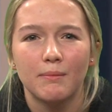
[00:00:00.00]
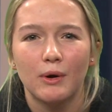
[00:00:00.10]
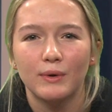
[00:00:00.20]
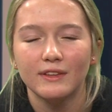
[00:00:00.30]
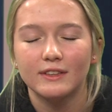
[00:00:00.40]

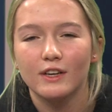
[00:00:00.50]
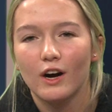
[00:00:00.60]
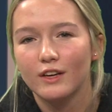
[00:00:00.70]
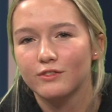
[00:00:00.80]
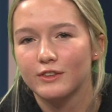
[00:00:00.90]
But what is the
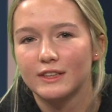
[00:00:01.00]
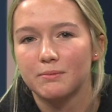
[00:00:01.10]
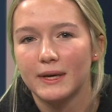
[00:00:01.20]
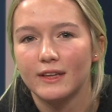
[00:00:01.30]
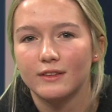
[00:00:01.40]
cause for
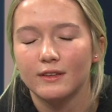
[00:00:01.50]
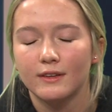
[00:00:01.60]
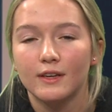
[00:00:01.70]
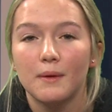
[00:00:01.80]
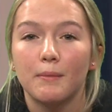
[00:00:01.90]
these bans?
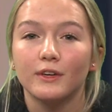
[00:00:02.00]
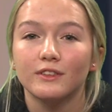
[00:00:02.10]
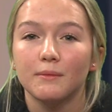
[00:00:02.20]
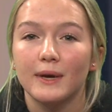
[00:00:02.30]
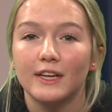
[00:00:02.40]

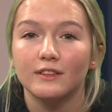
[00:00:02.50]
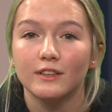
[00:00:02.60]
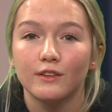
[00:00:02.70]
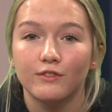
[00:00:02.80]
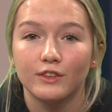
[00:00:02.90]
Books are banned